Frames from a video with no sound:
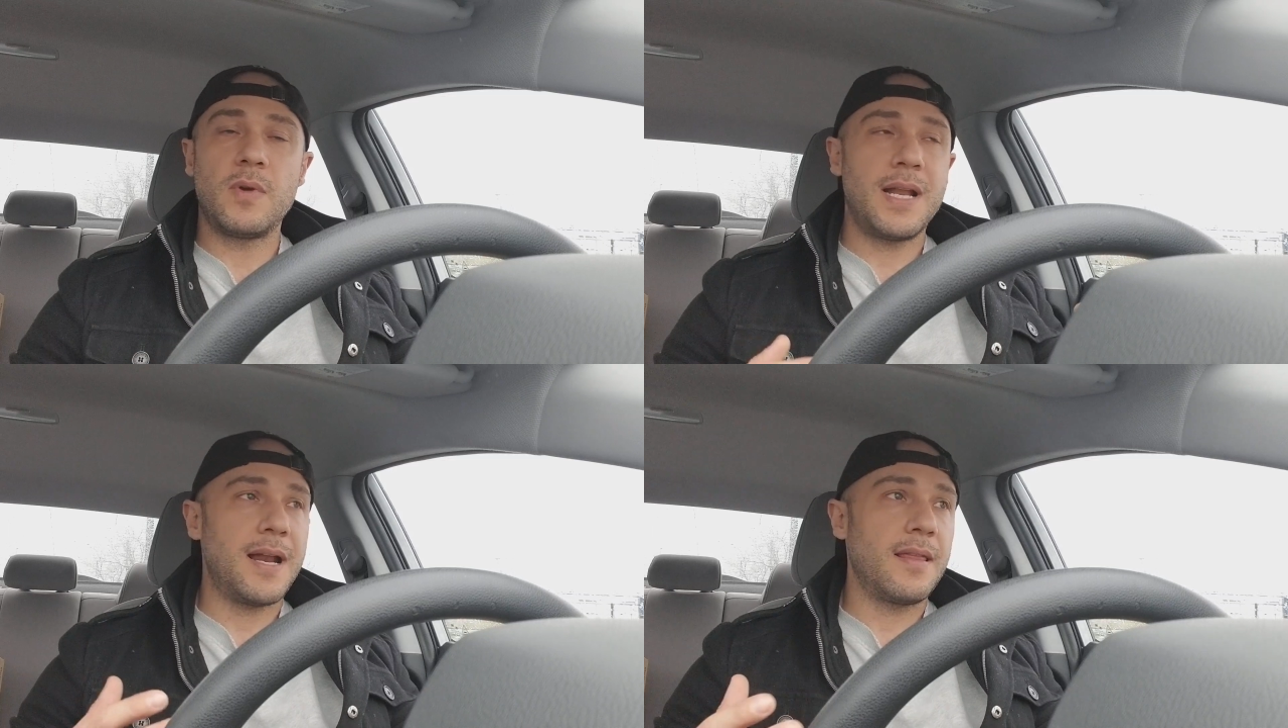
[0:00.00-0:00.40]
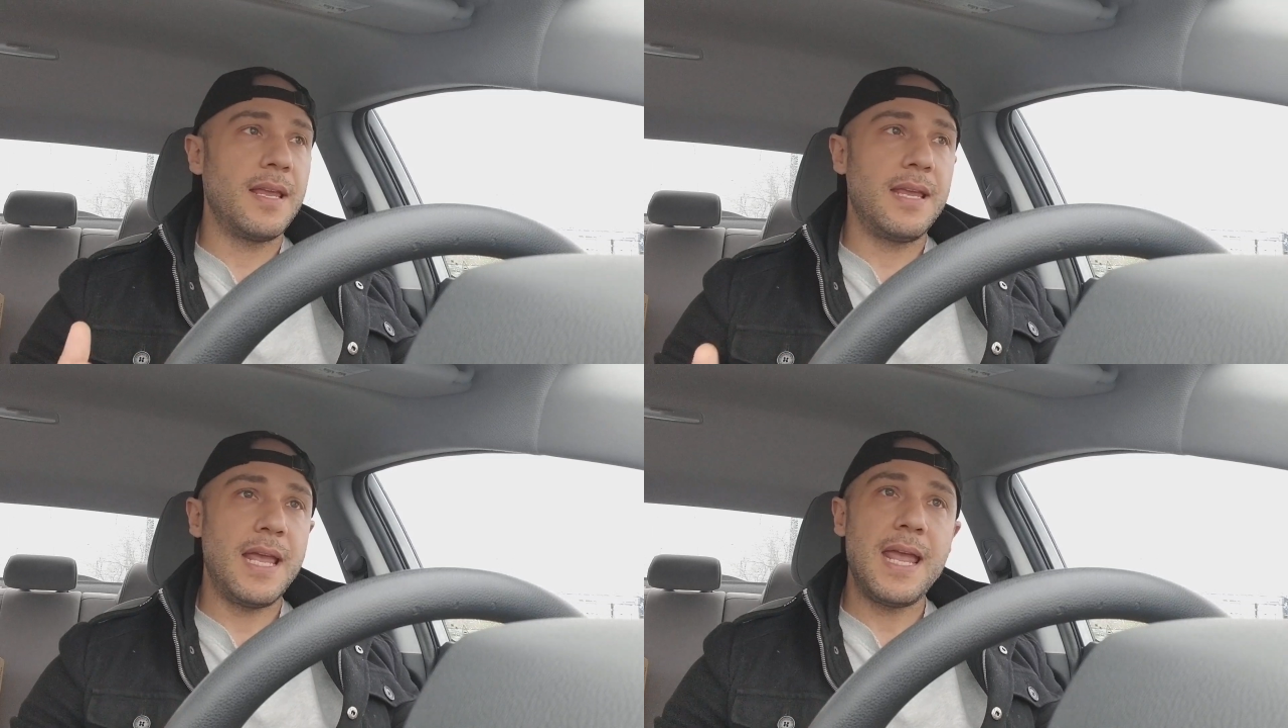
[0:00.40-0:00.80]
right out of the
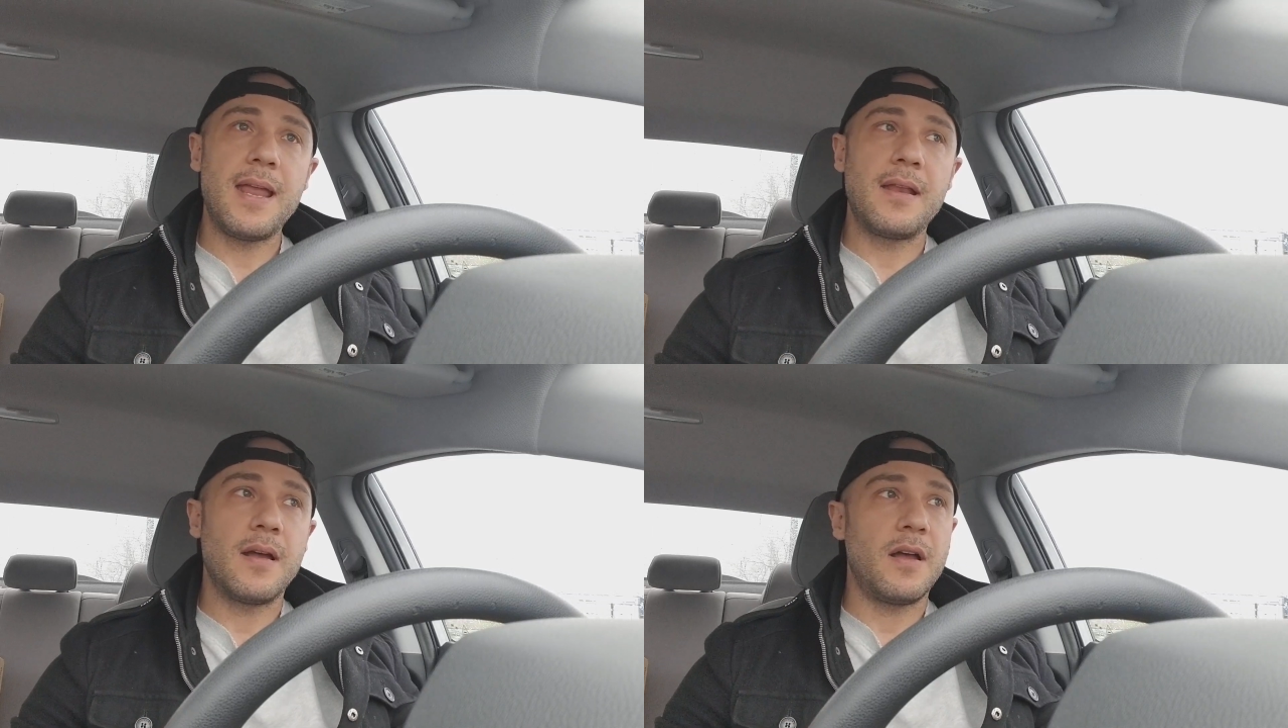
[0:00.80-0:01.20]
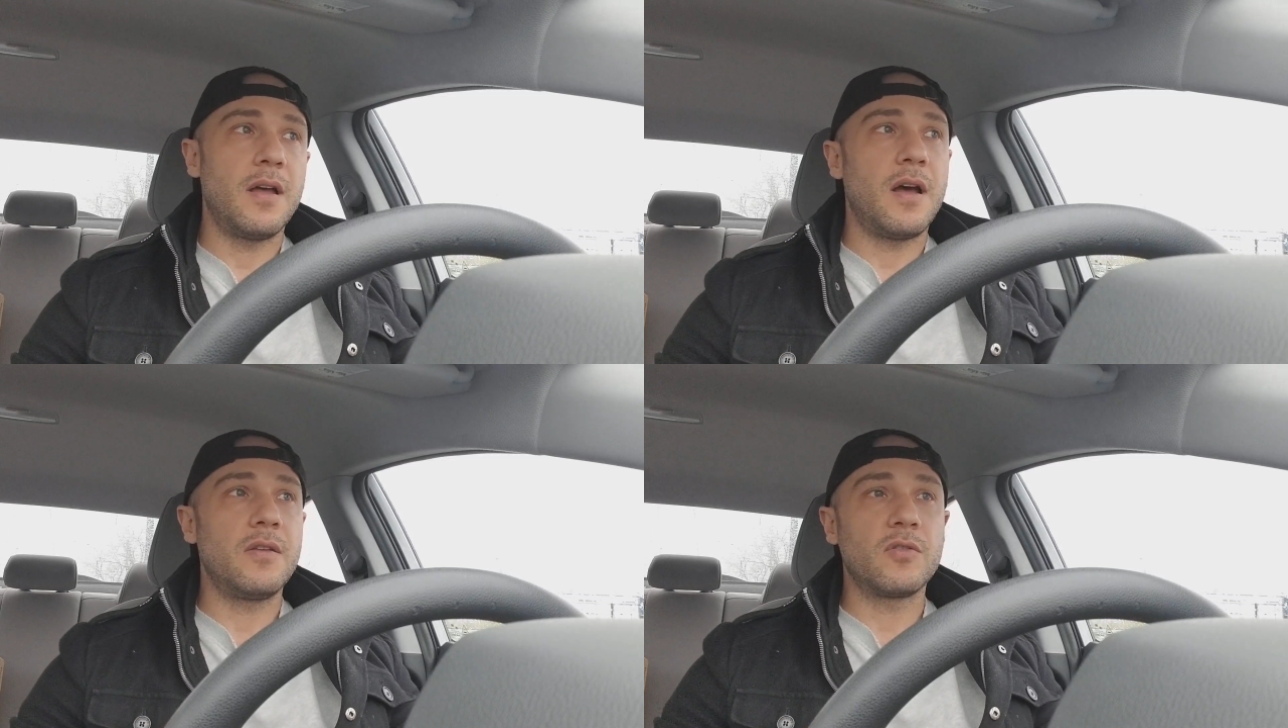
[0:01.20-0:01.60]
gate,
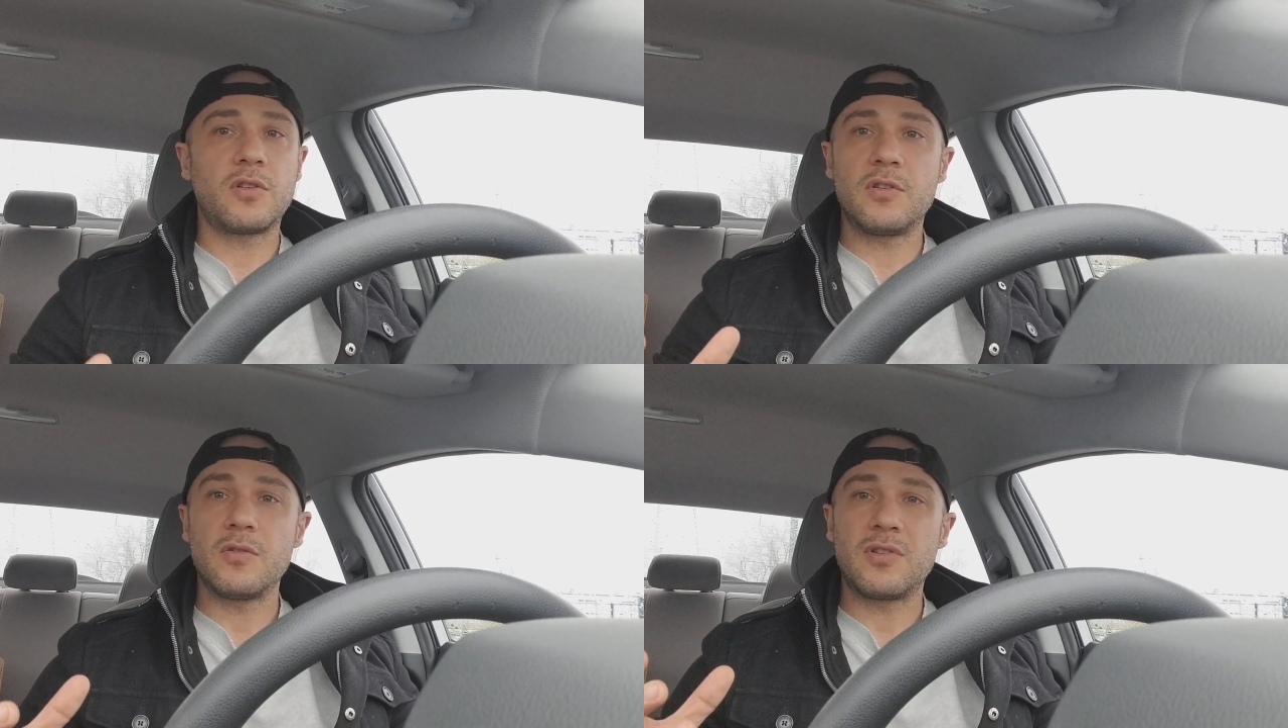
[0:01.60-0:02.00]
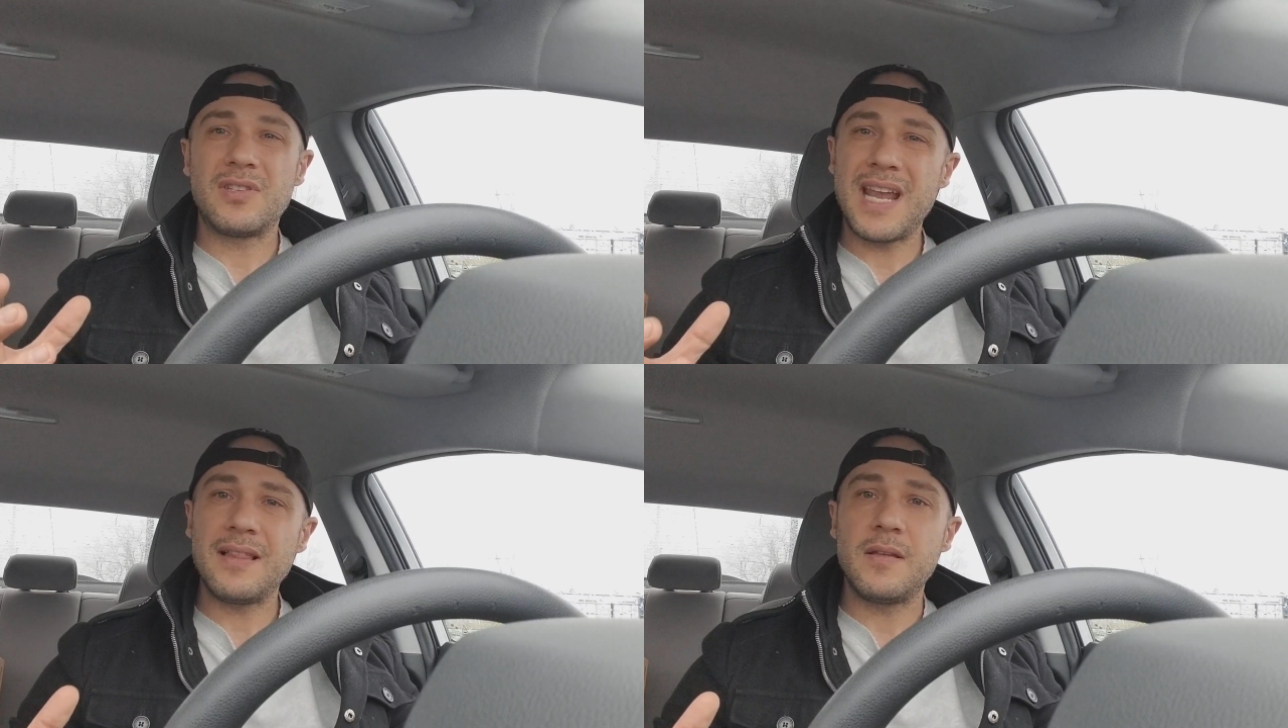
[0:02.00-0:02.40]
you're
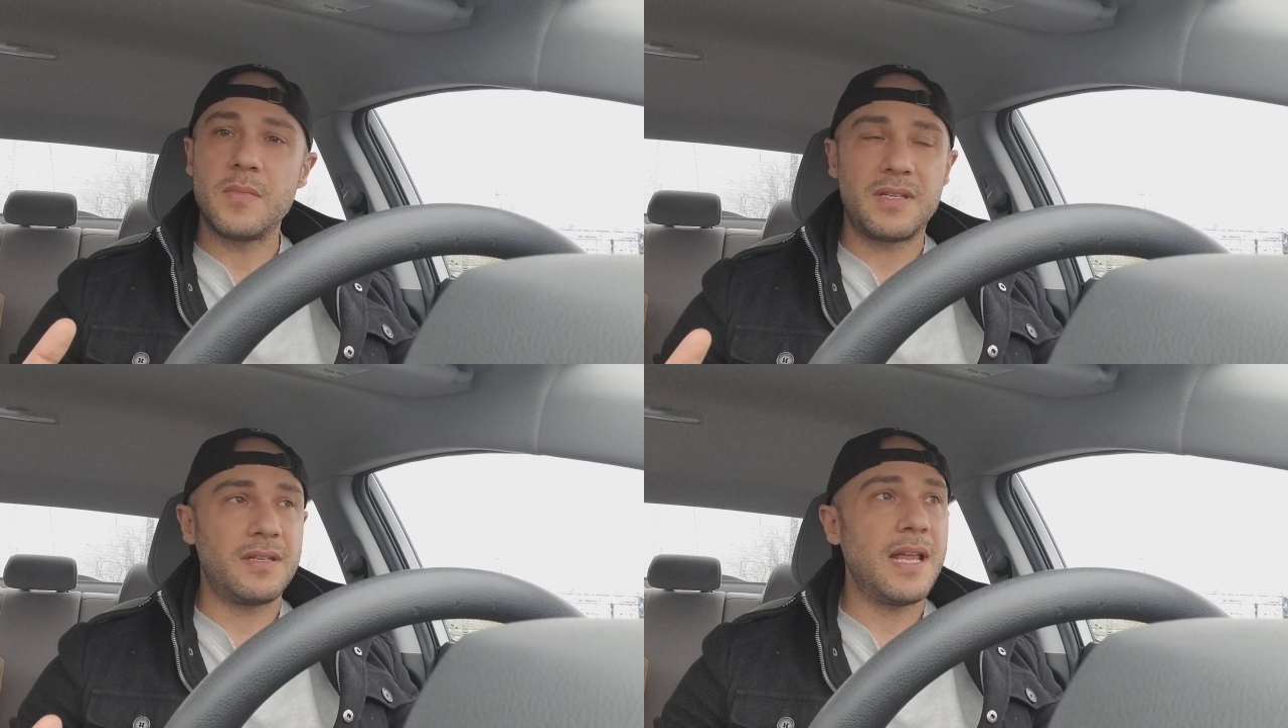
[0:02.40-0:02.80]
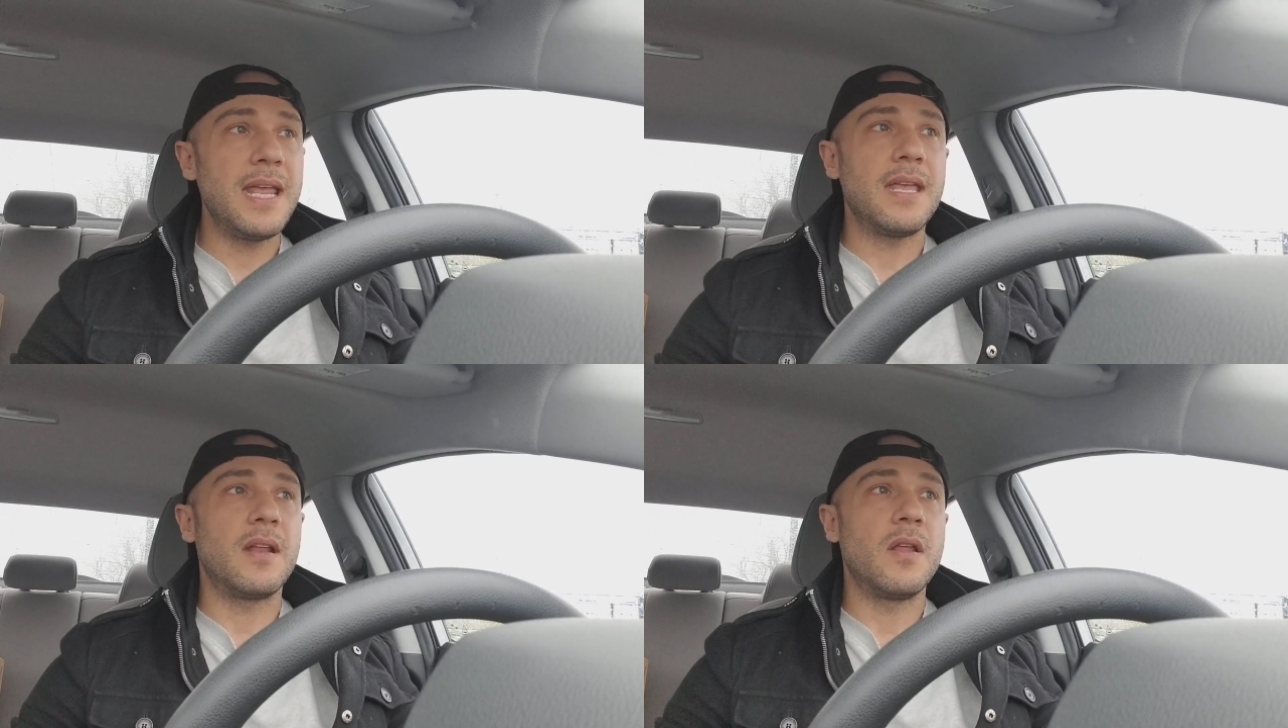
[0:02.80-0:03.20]
sadly
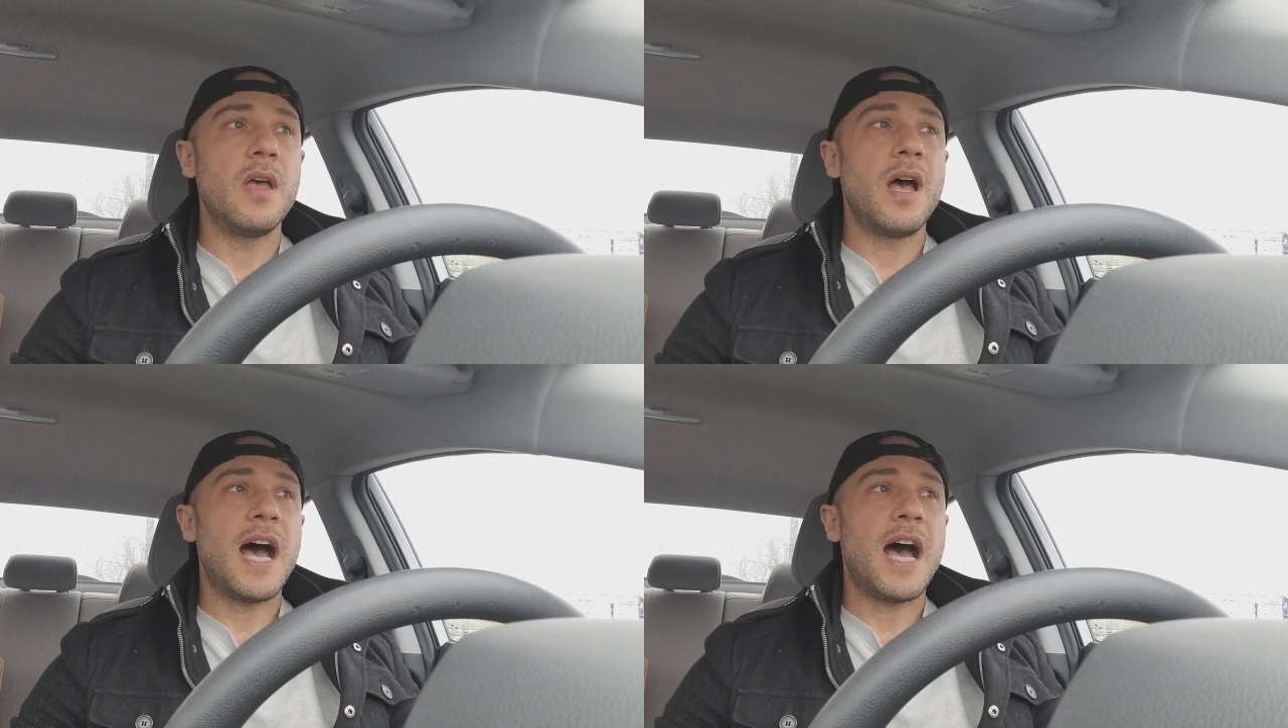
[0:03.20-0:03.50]
mistaken.